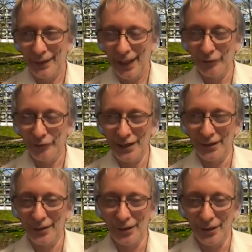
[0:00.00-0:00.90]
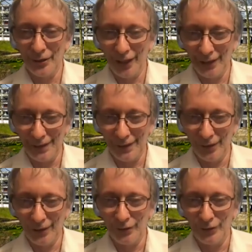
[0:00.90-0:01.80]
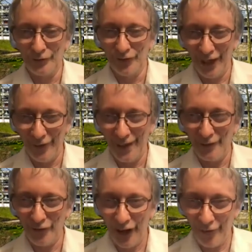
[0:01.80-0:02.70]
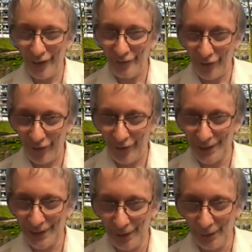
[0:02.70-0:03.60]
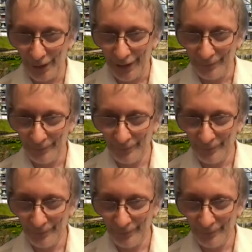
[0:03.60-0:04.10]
AlphaZero creates knowledge very, very, very slowly.